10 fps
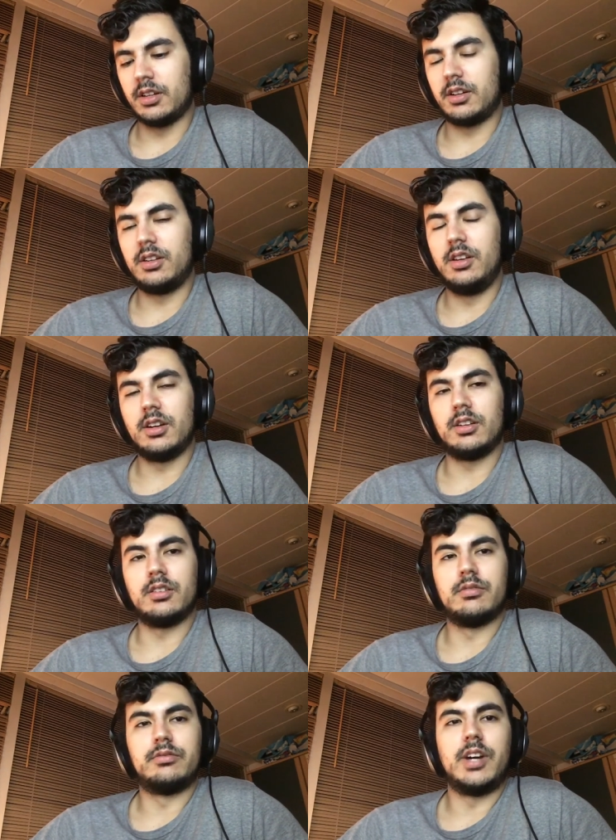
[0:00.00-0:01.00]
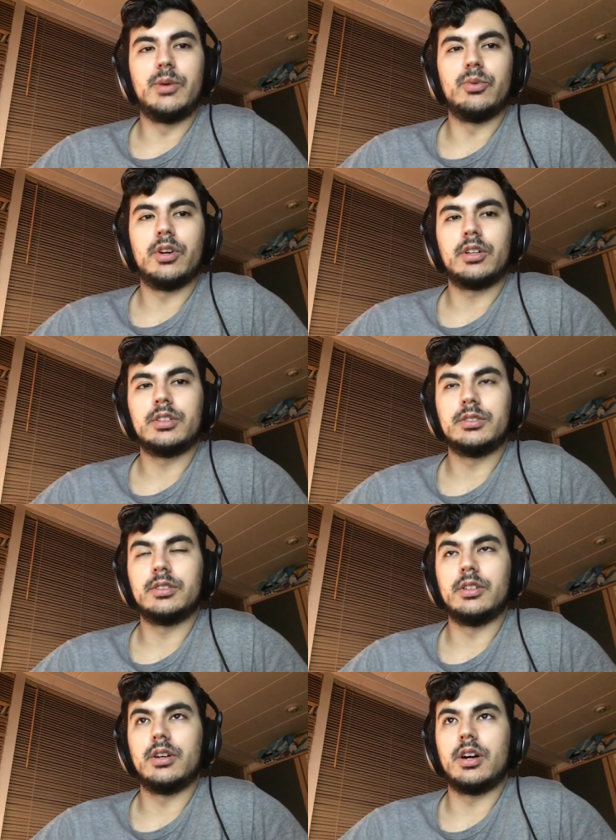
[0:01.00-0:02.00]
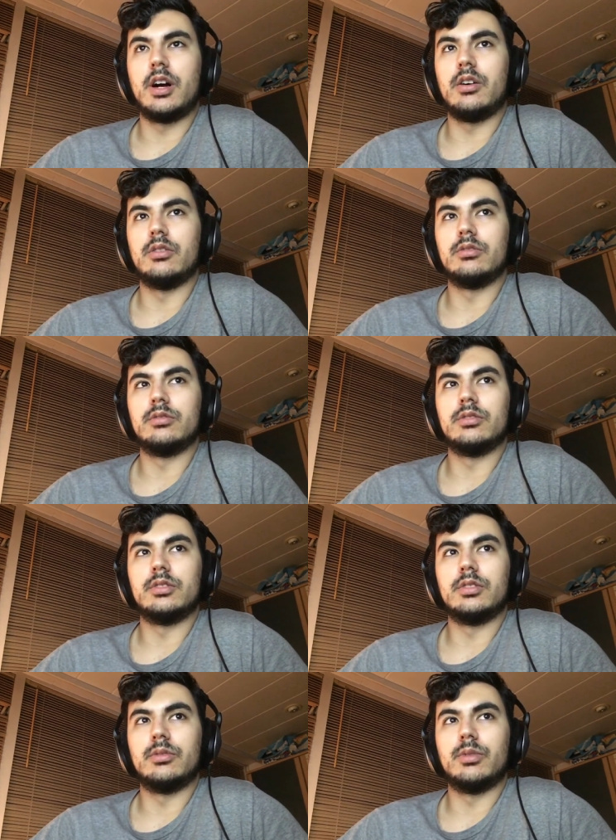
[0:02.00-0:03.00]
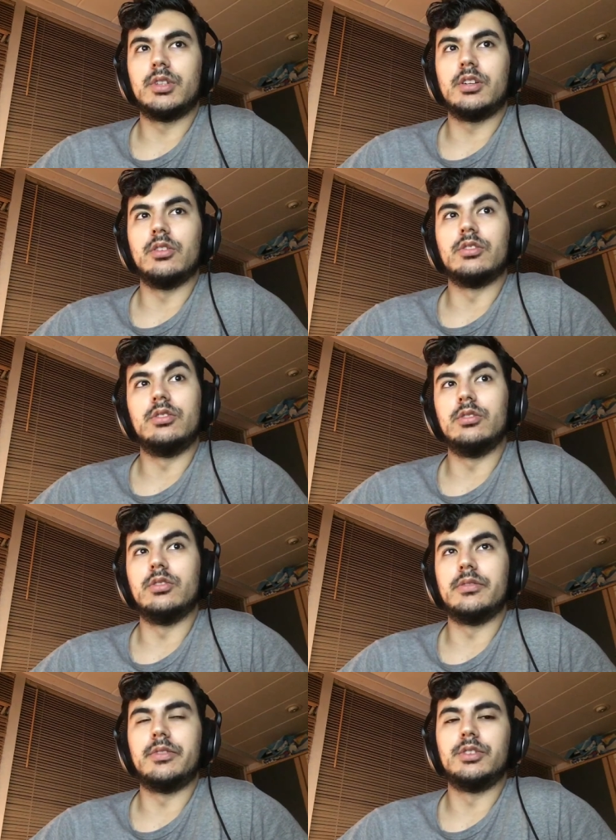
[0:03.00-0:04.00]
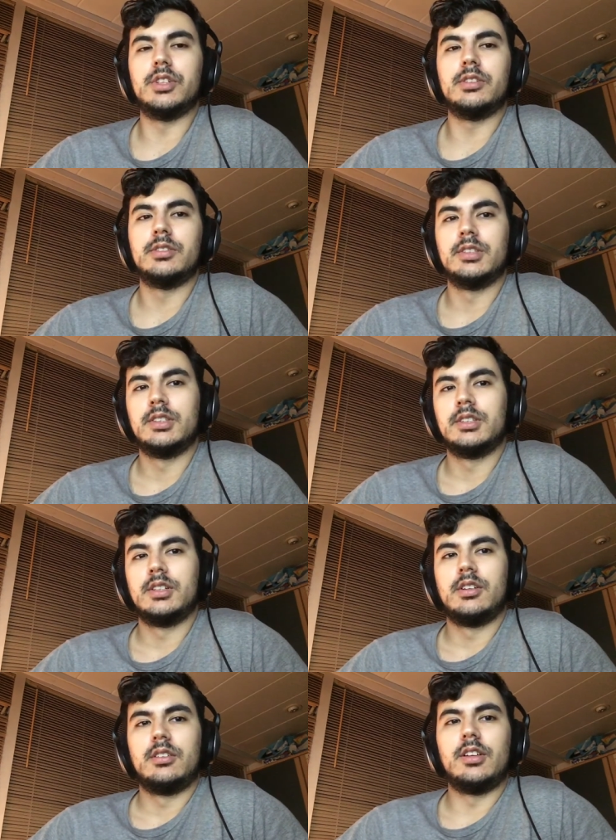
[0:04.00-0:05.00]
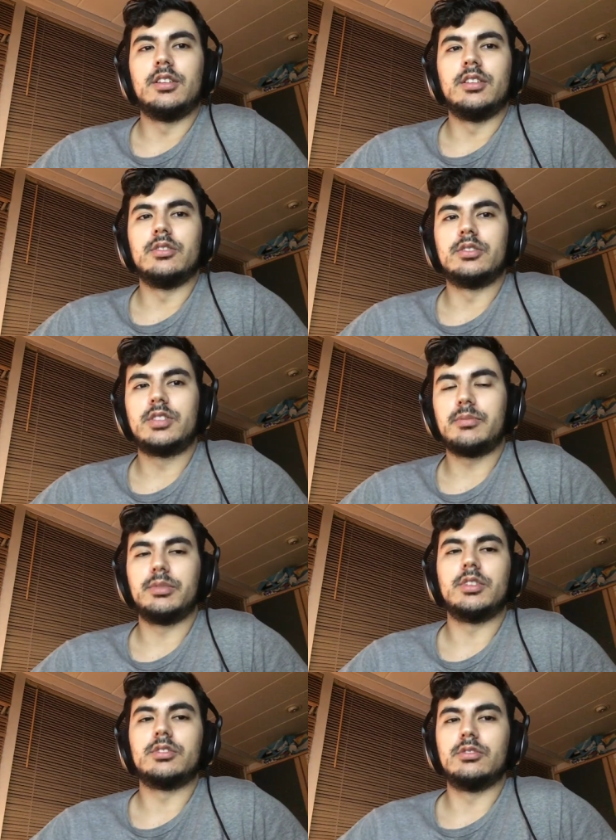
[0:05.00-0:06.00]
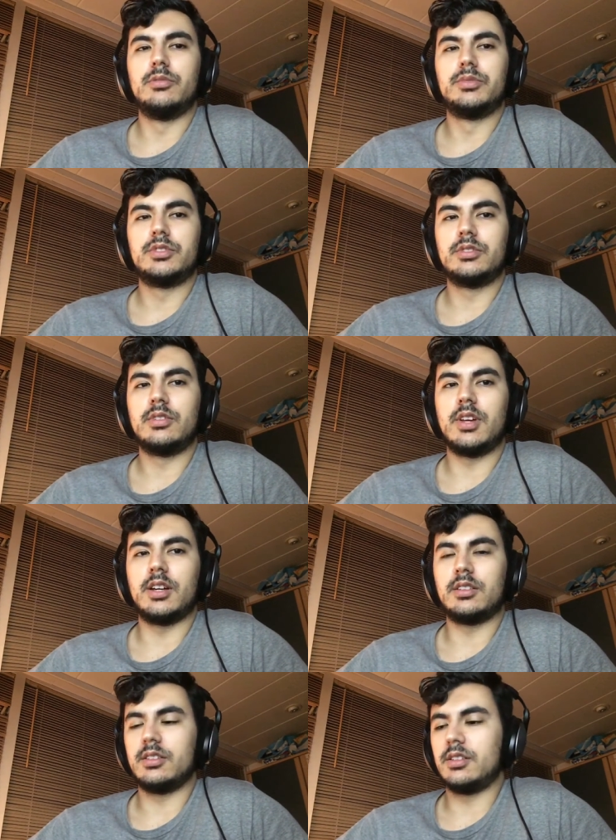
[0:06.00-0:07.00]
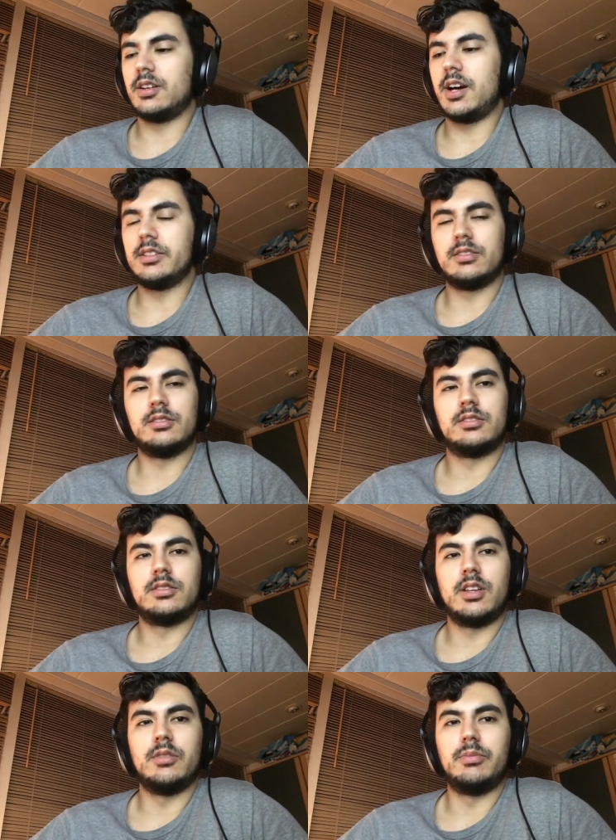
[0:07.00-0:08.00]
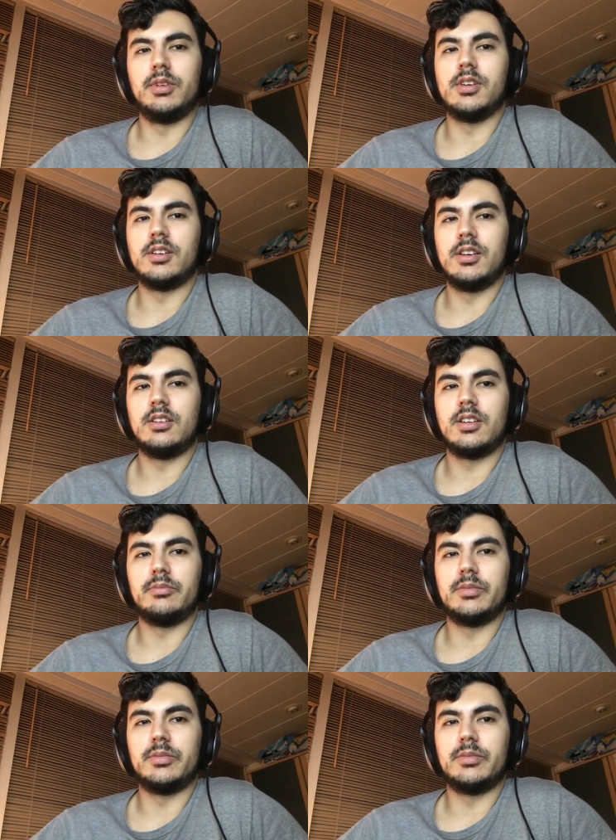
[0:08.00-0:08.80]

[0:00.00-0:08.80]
clear framework what they're going to do in the future, then the separatist groups like ISIS and the PKK